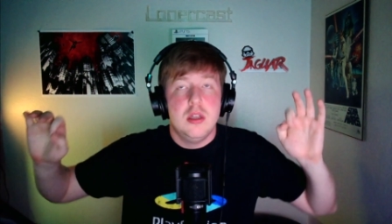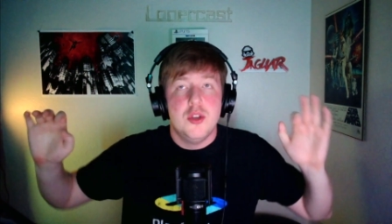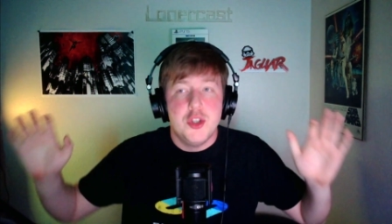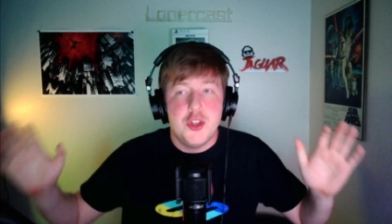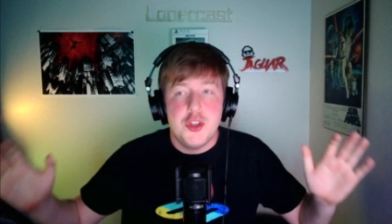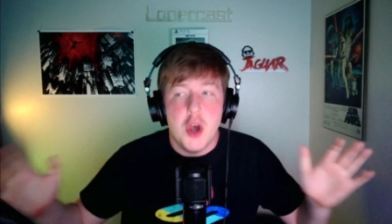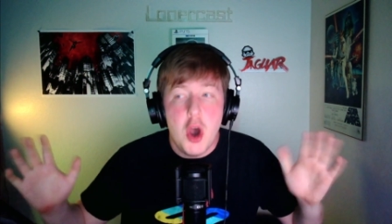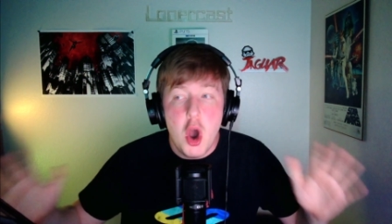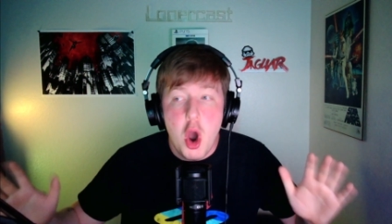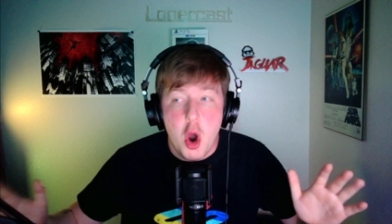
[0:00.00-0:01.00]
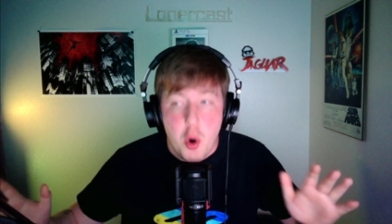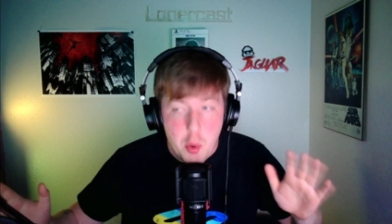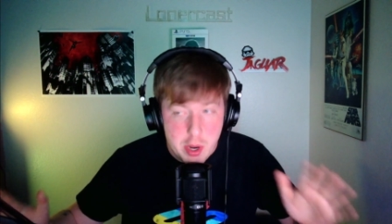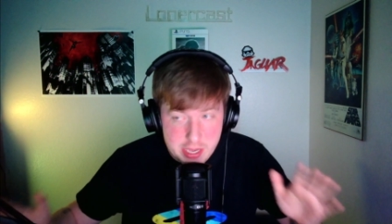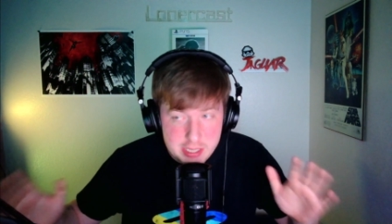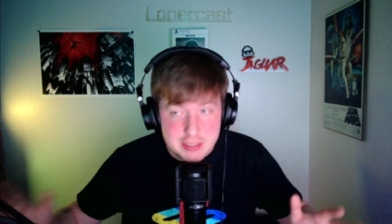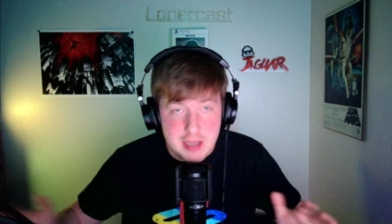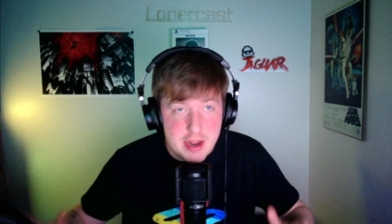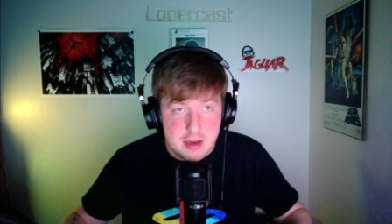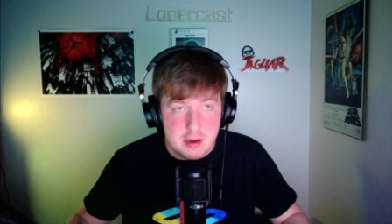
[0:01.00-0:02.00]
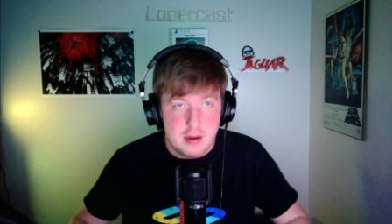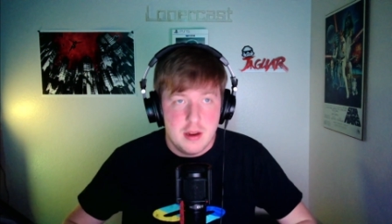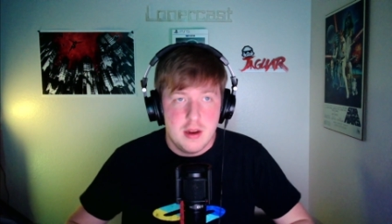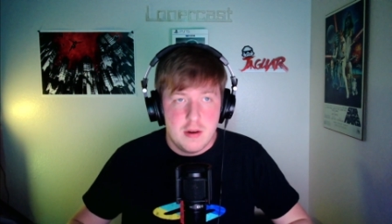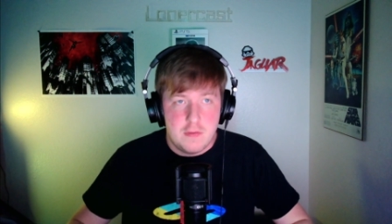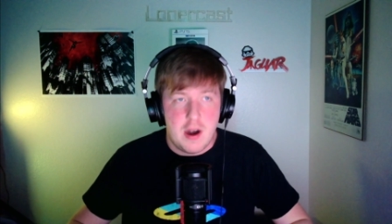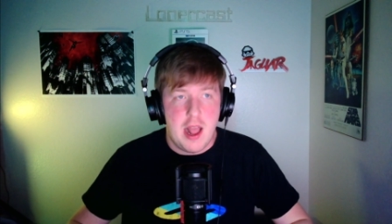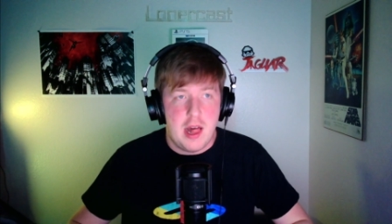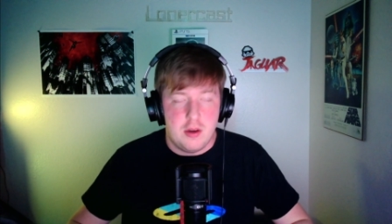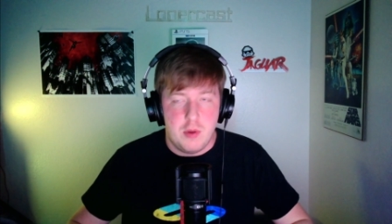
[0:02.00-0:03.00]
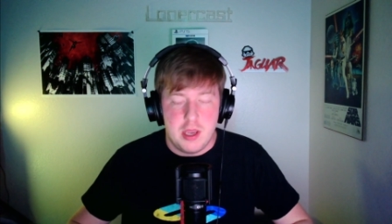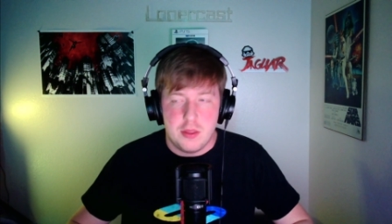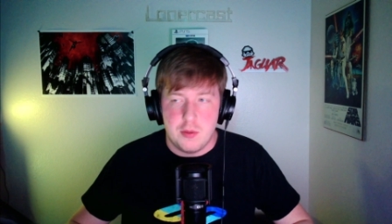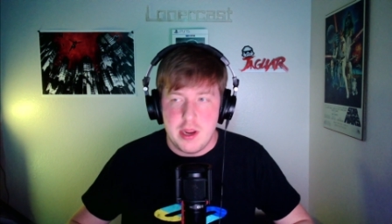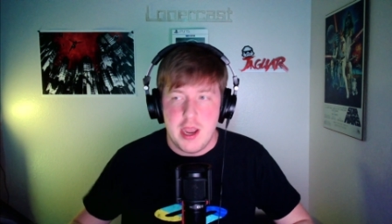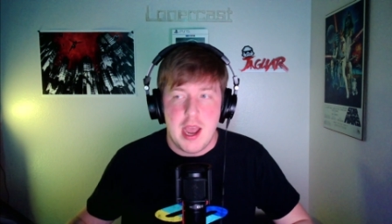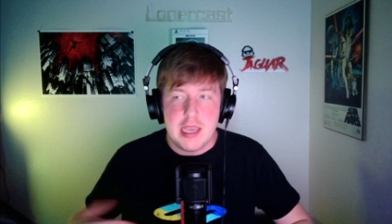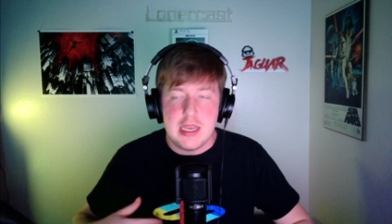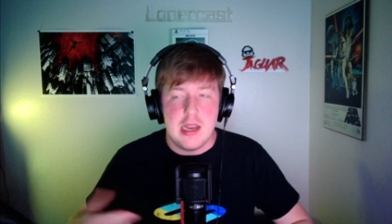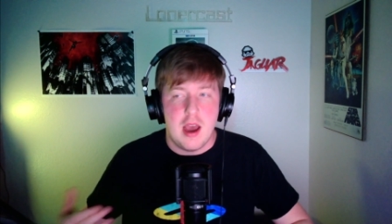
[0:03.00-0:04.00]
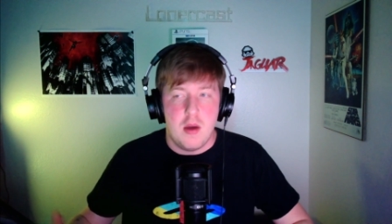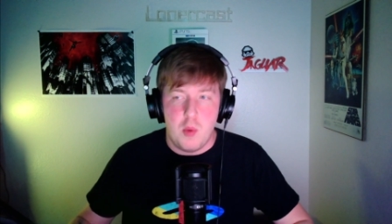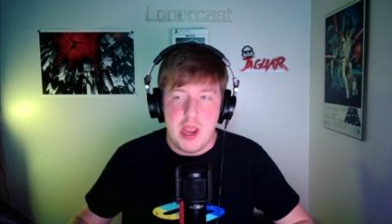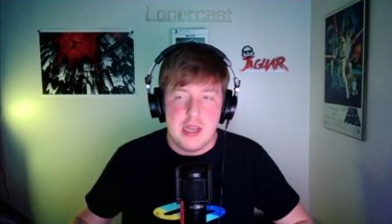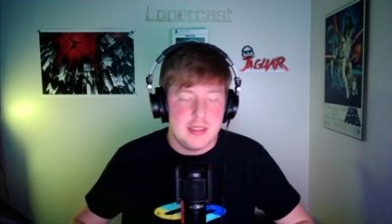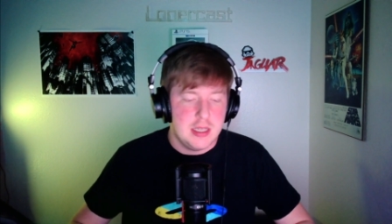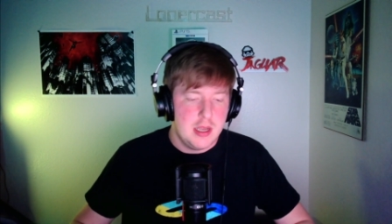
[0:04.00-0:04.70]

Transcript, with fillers: so excited for Alan Wake 3. I cannot wait.